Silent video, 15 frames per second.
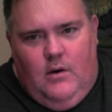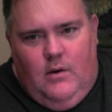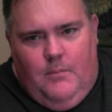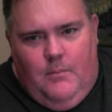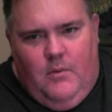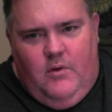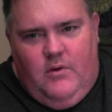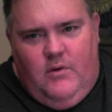
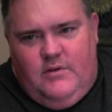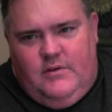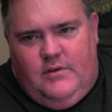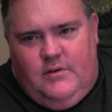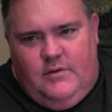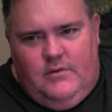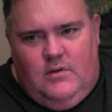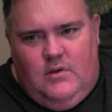
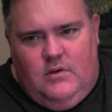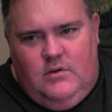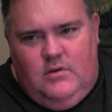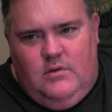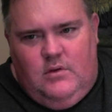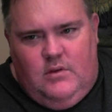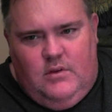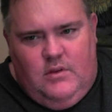Once
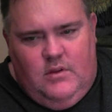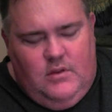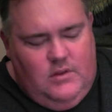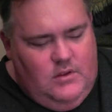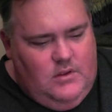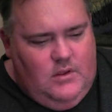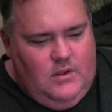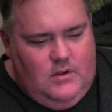
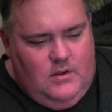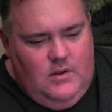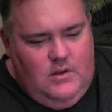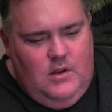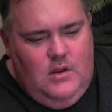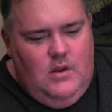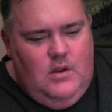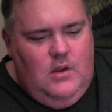the
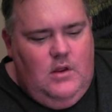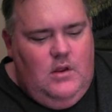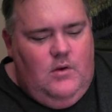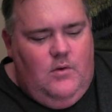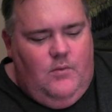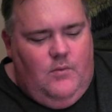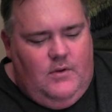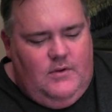
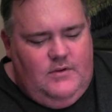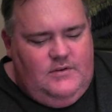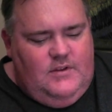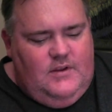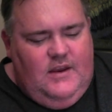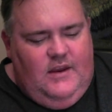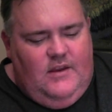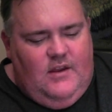
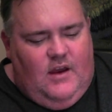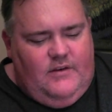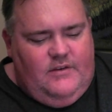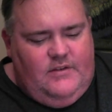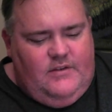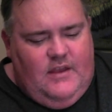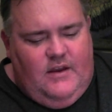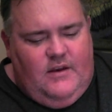detox has
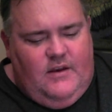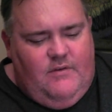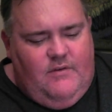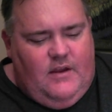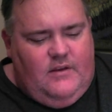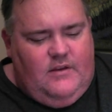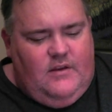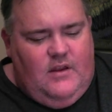taken
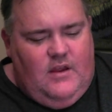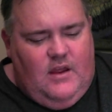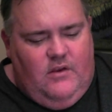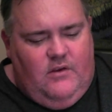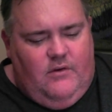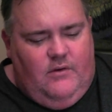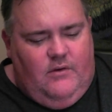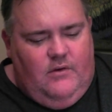effect and
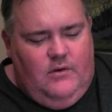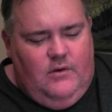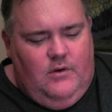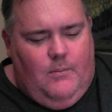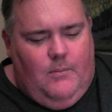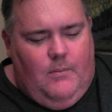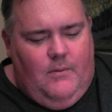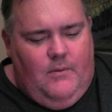
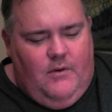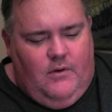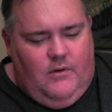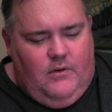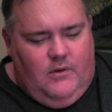the